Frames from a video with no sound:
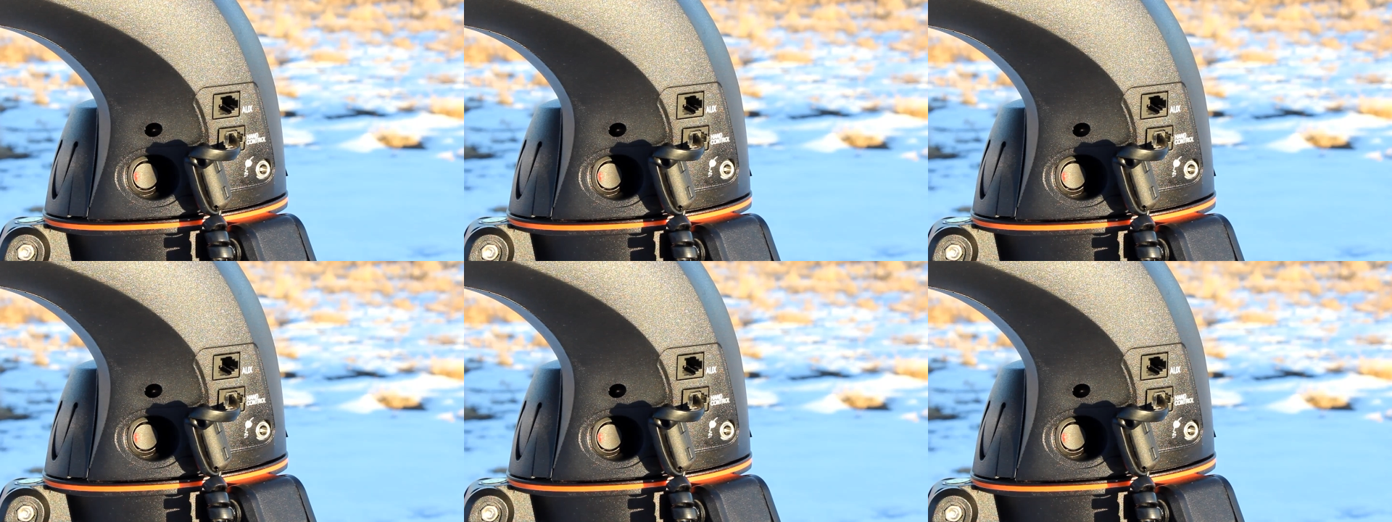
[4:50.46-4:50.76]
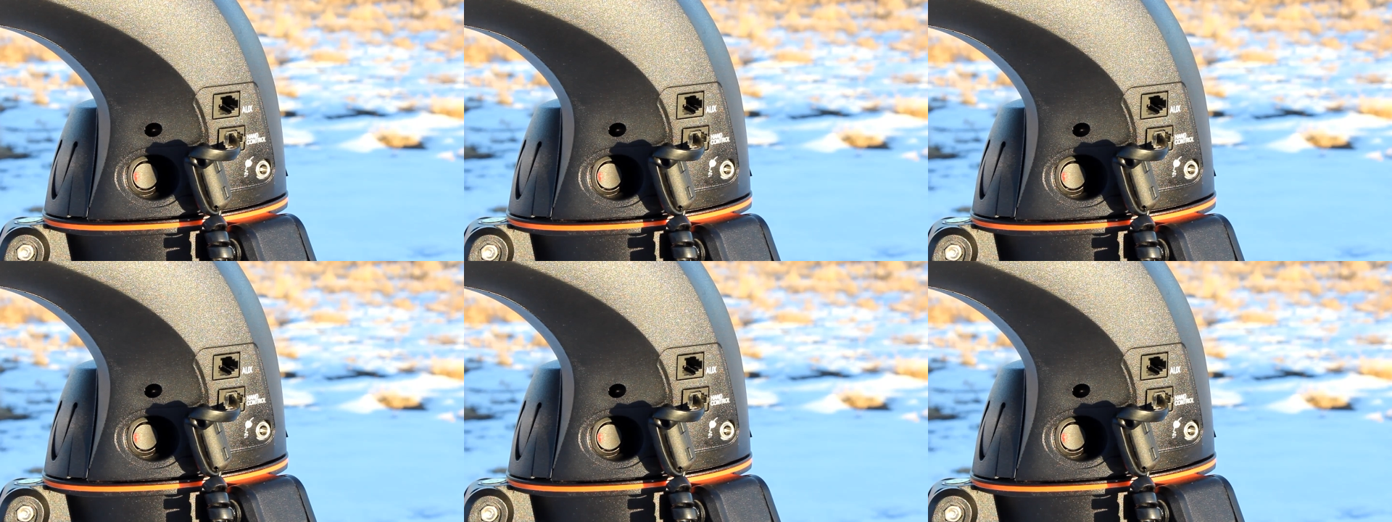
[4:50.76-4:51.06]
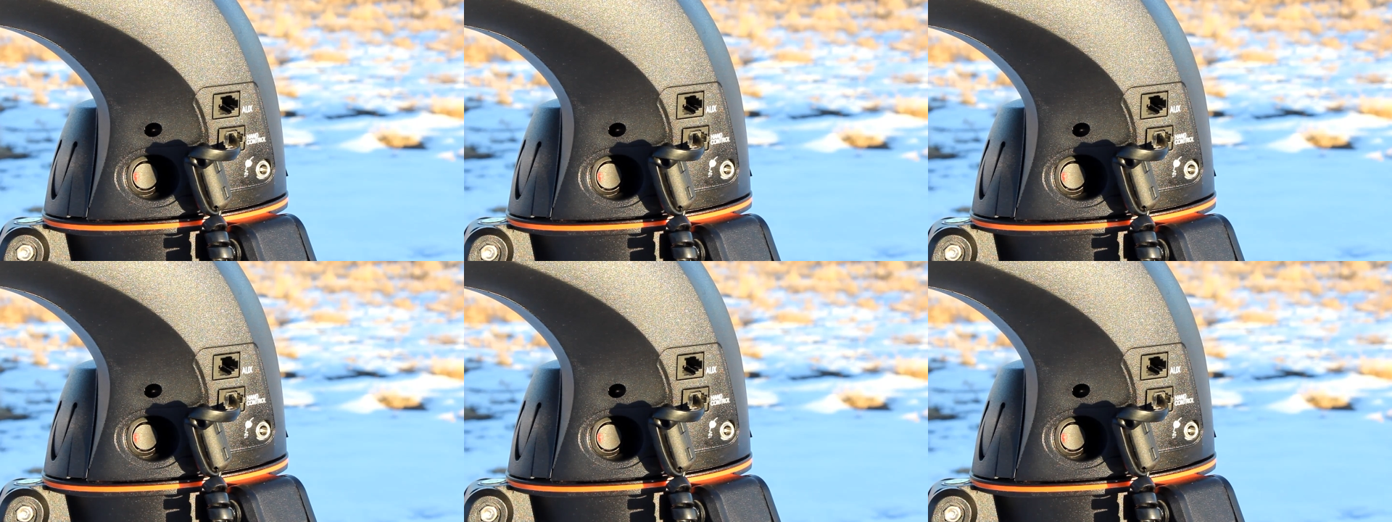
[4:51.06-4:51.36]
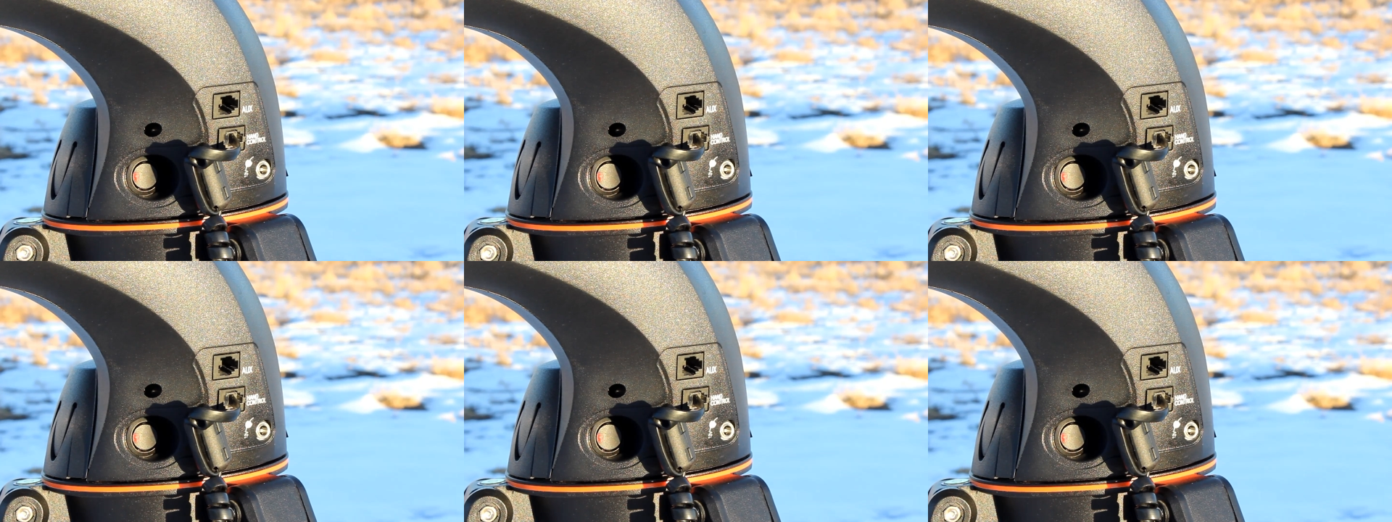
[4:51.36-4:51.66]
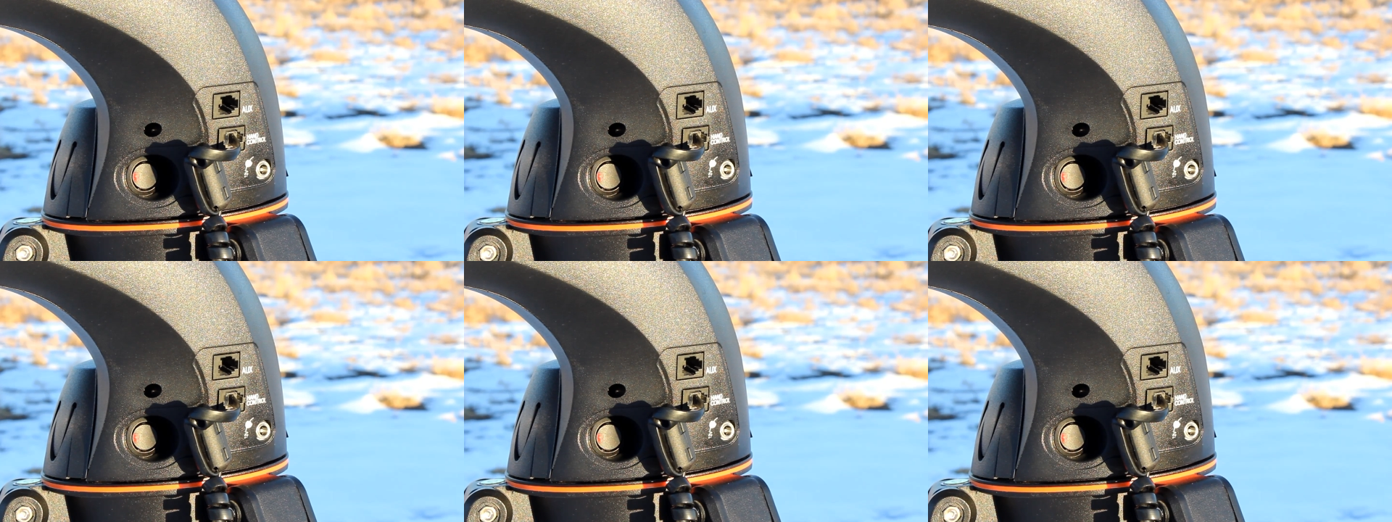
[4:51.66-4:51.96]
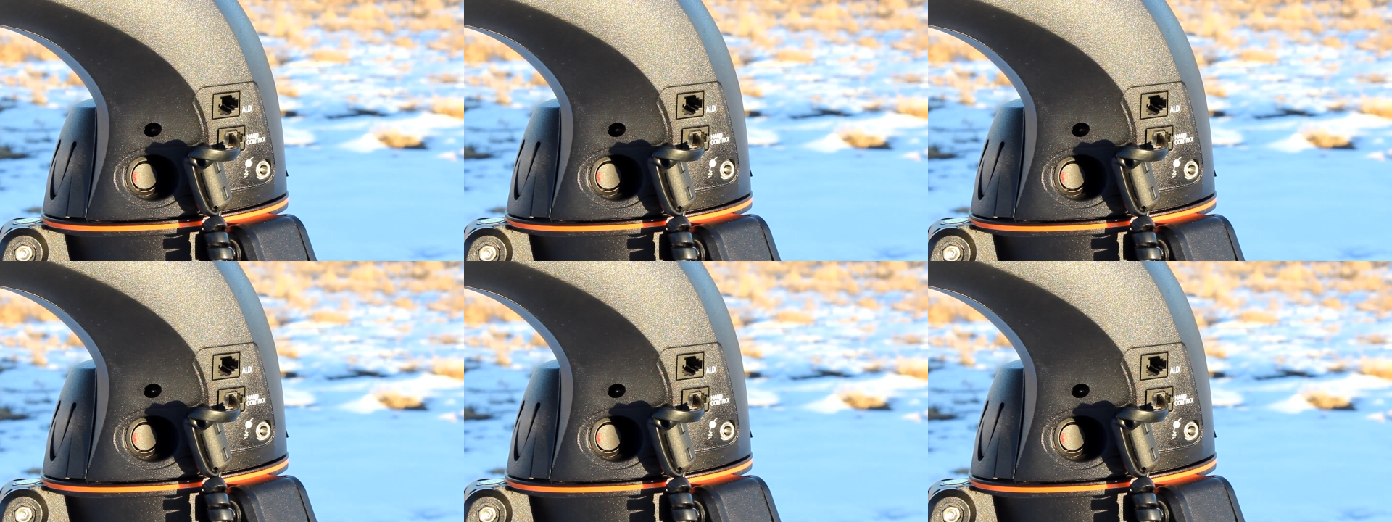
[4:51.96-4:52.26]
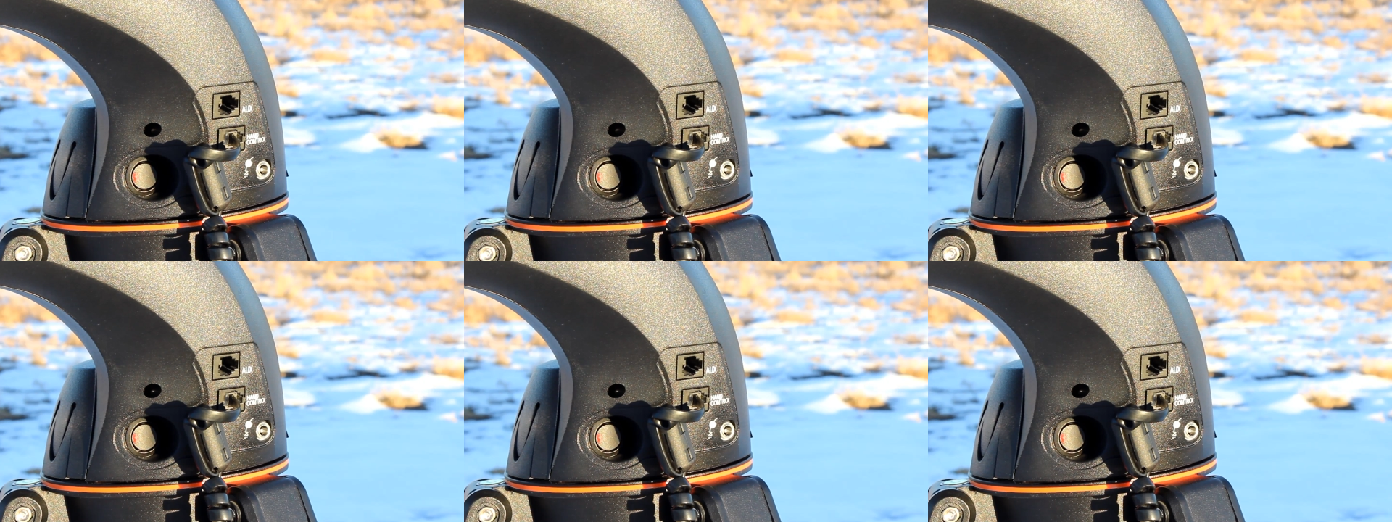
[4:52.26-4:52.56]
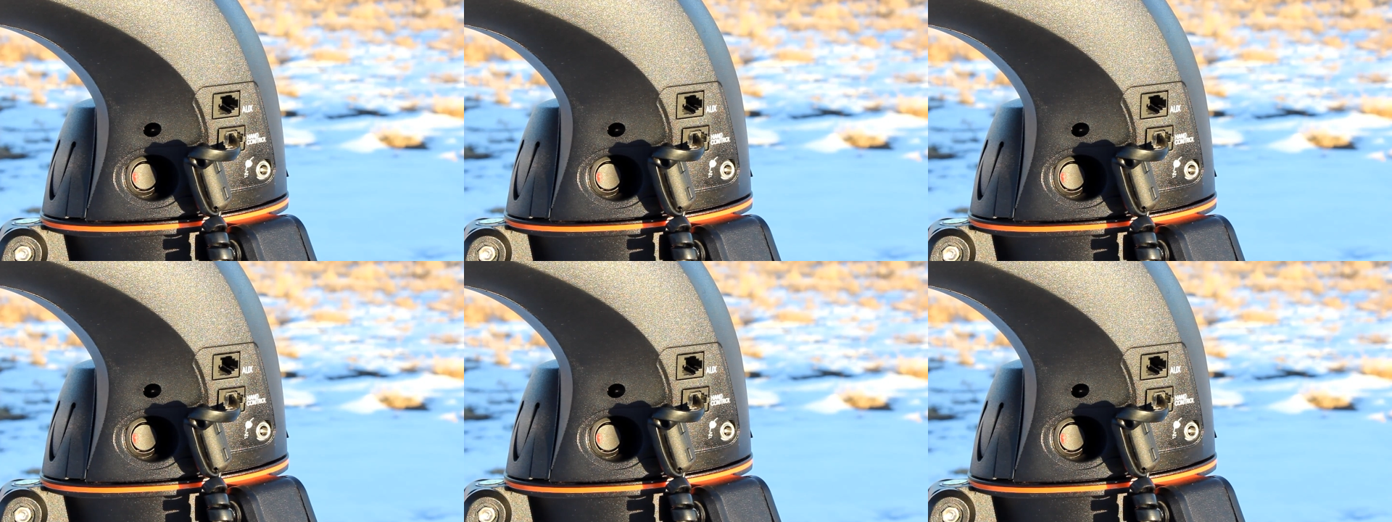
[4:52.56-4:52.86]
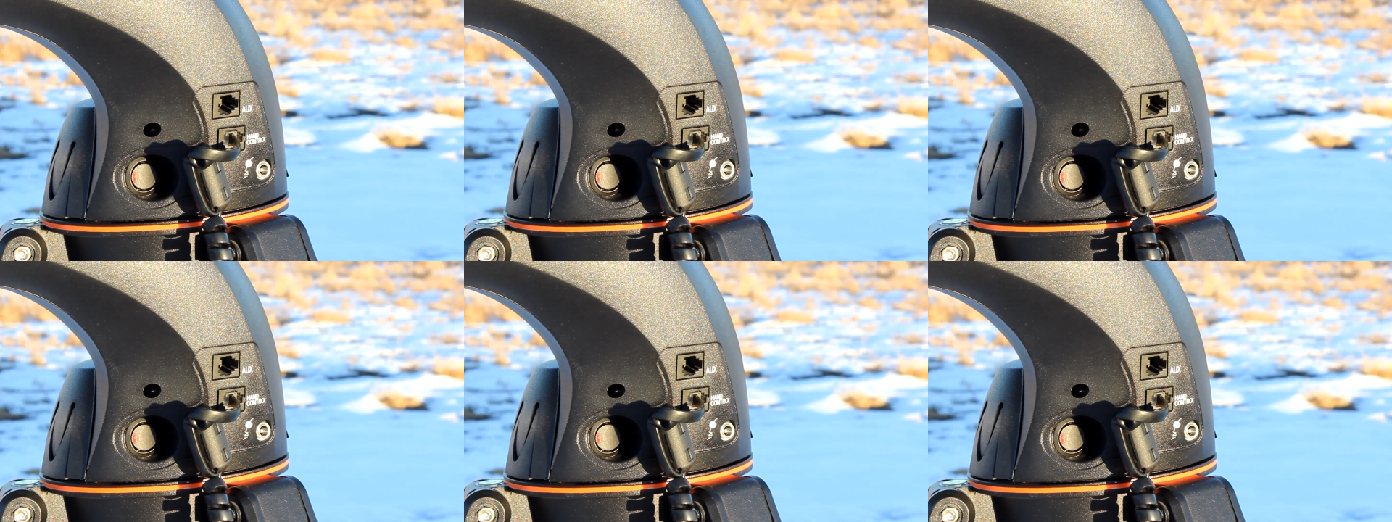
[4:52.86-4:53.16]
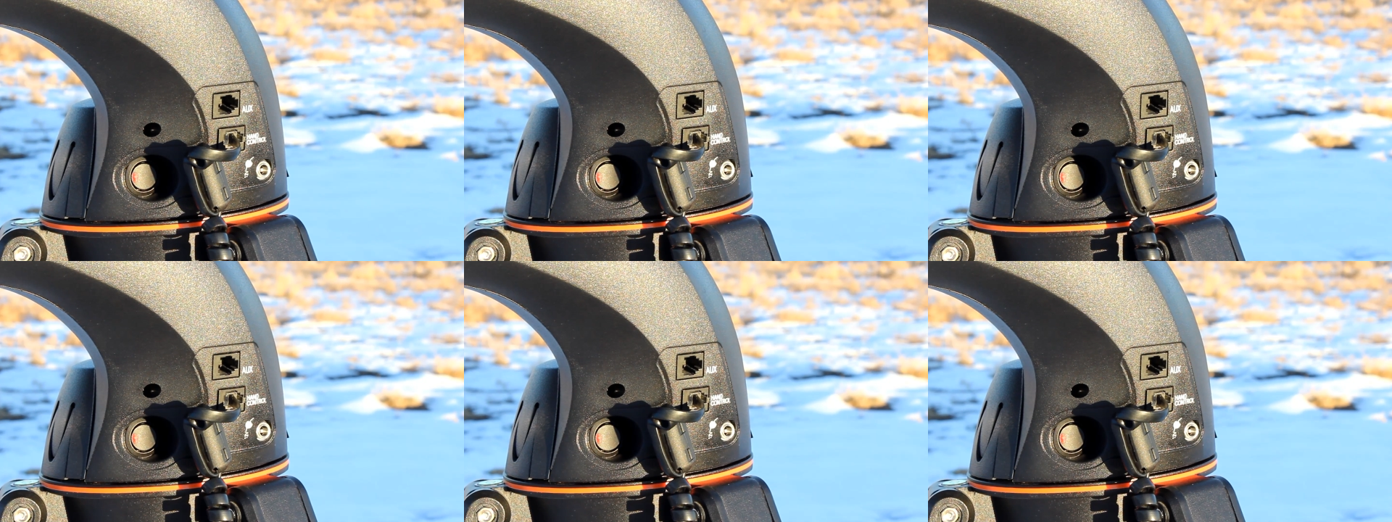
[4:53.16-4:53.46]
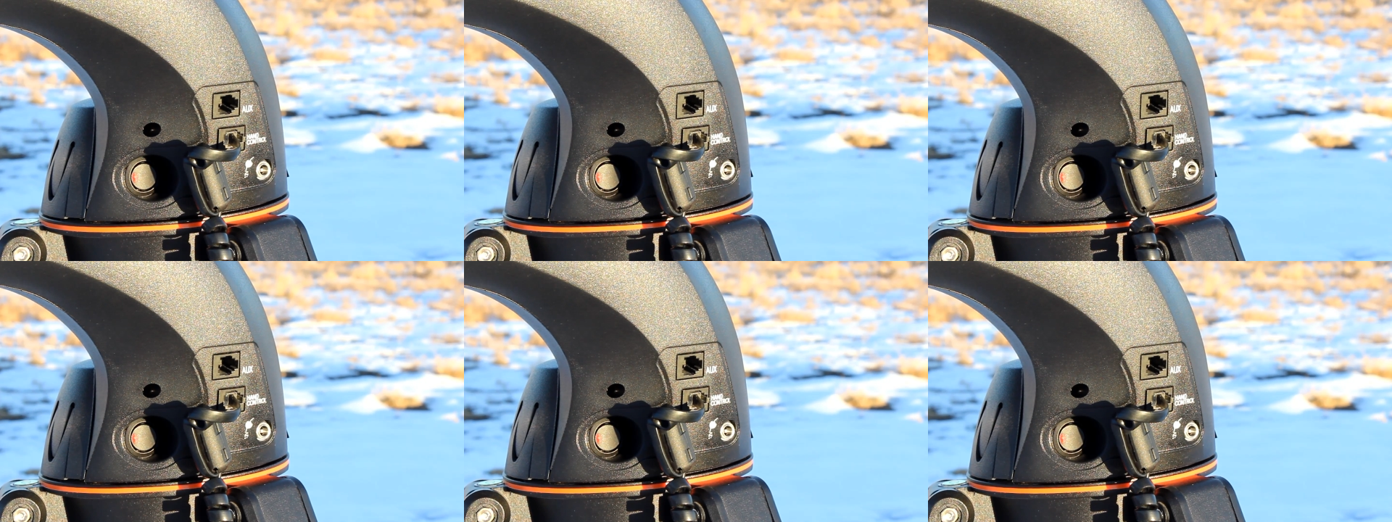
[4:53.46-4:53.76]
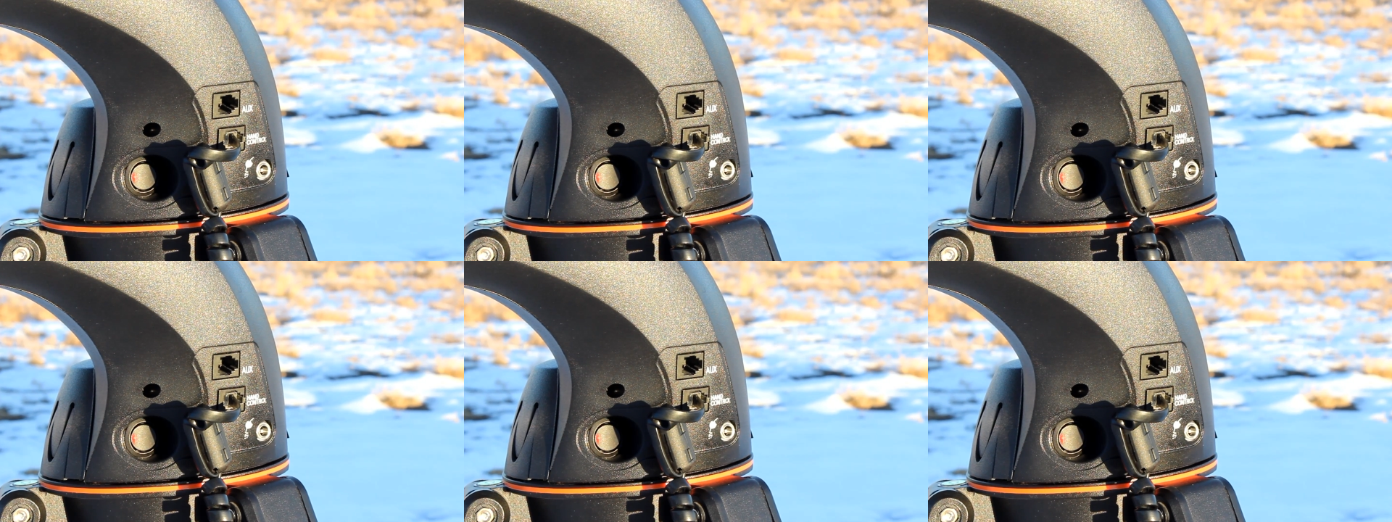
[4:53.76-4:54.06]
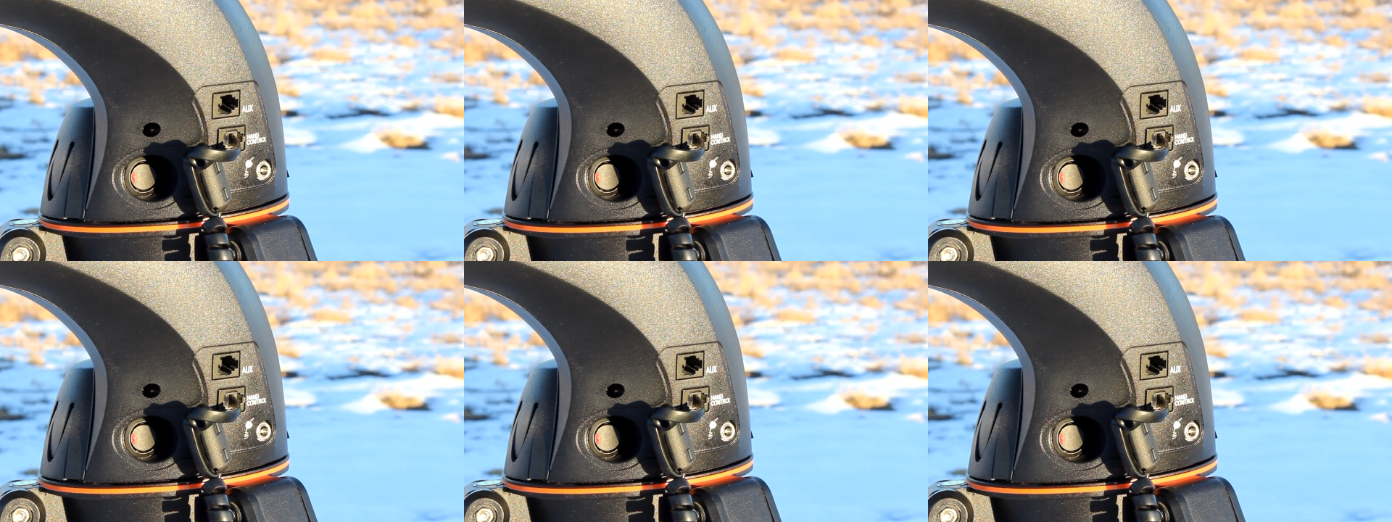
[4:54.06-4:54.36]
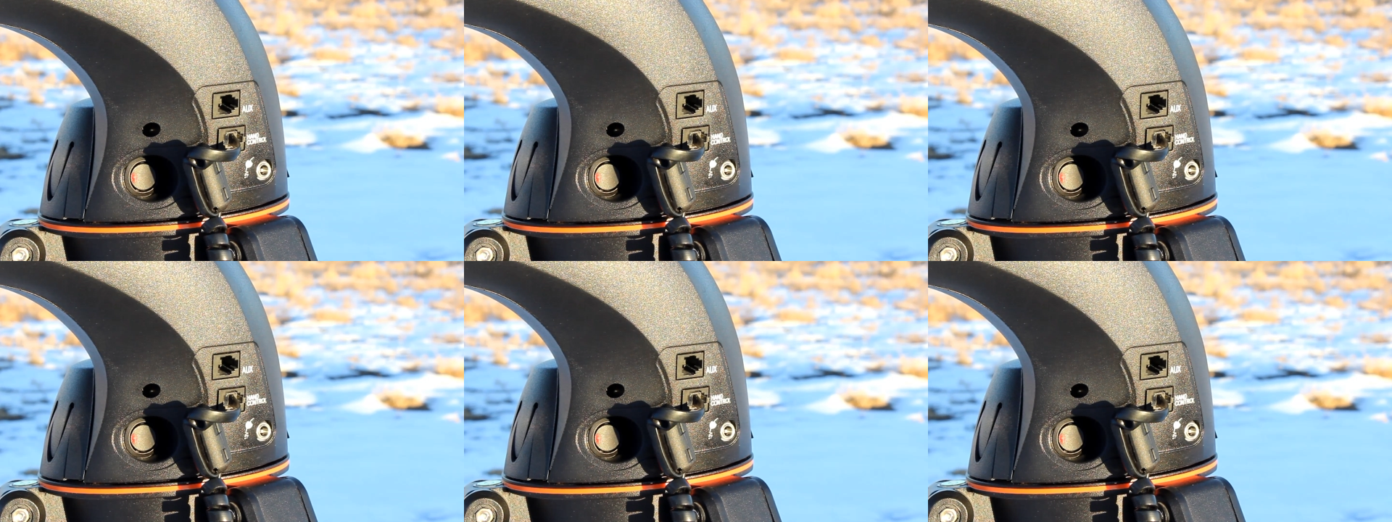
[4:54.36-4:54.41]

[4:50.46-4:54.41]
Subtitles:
[unreadable: no face in view]